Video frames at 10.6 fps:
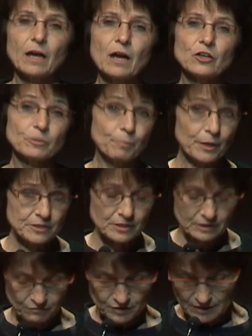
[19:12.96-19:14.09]
On the
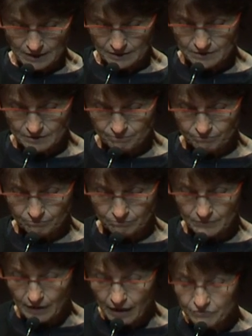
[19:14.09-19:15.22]
positive side,
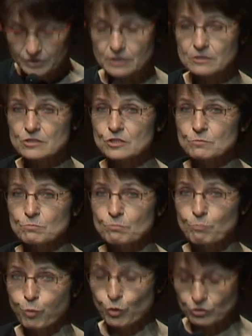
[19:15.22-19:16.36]
evidence
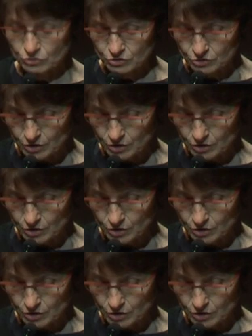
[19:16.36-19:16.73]
points